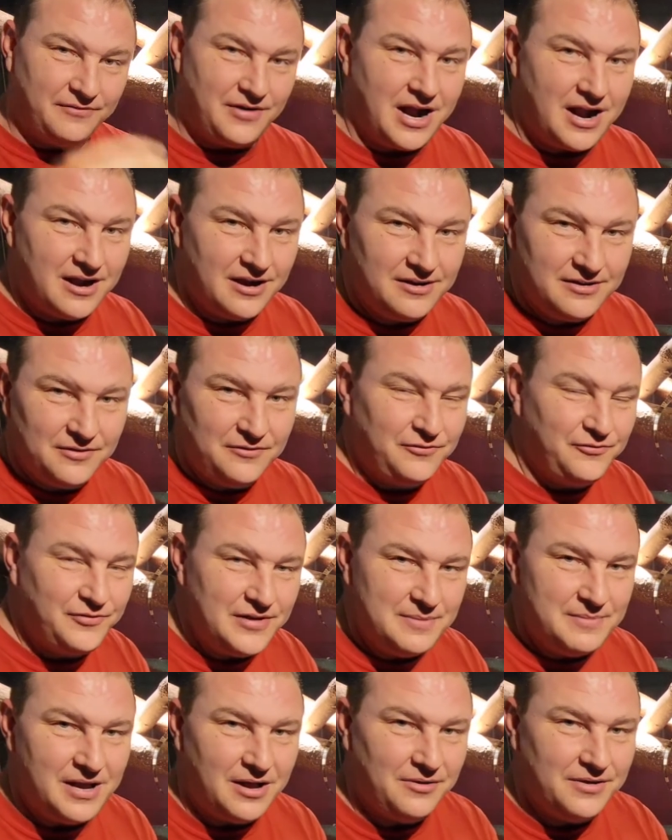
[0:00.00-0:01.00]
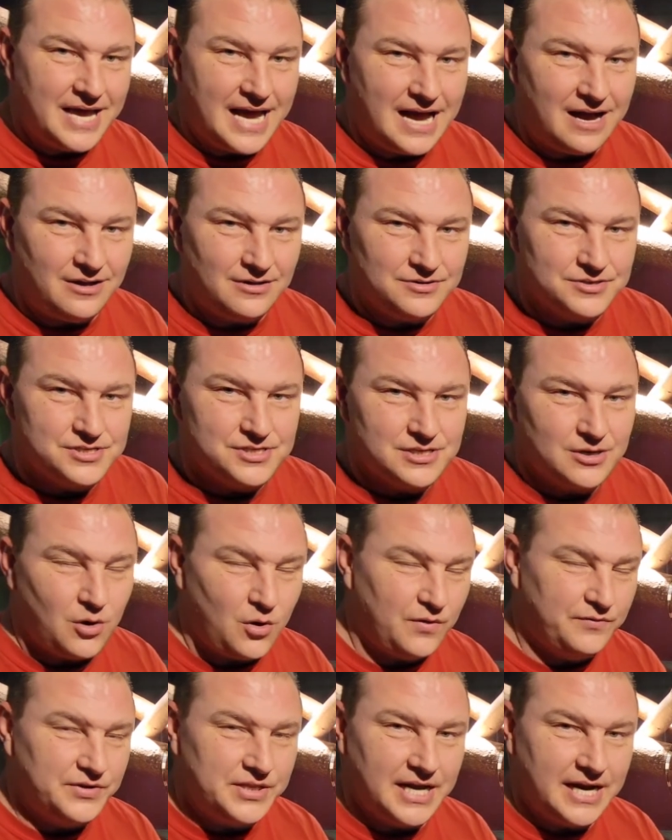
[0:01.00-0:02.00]
of our female Niles
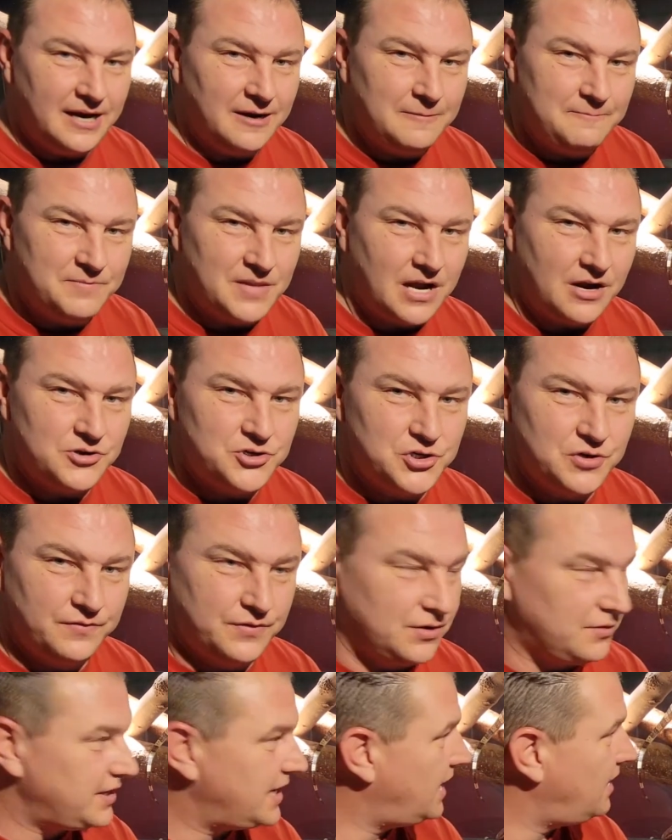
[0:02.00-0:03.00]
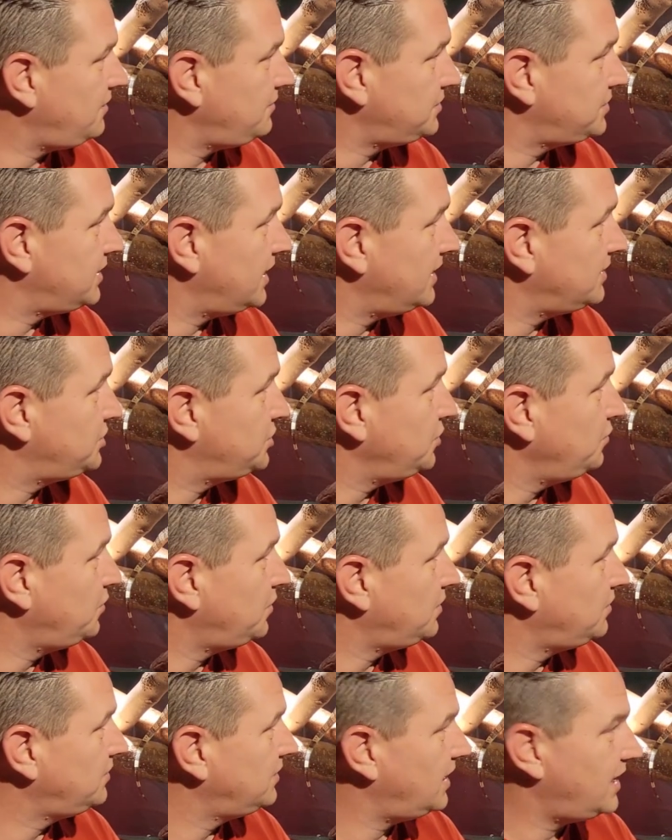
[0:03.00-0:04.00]
over there, our juvenile Niles that you
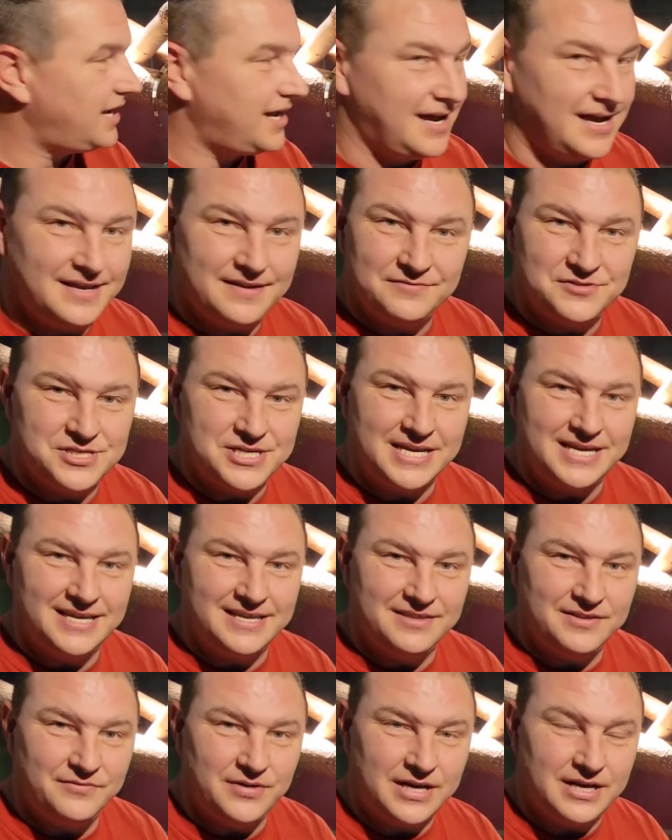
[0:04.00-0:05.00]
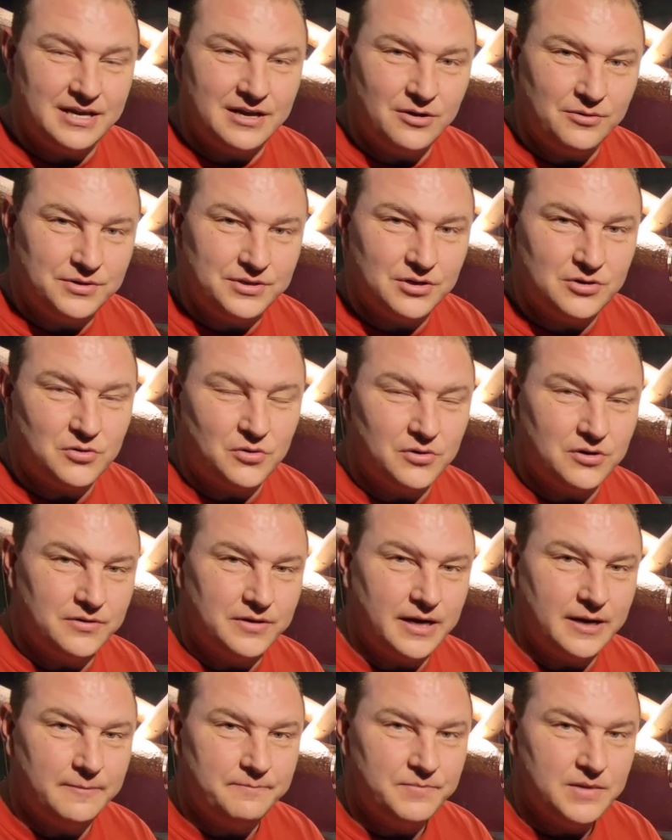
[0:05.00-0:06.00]
will have seen in the video in the corner
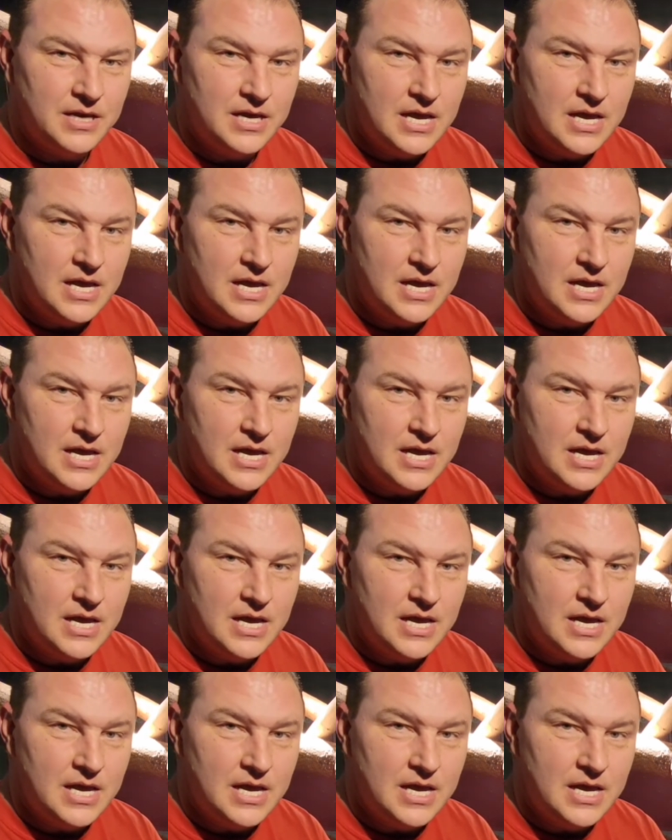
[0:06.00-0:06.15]
there.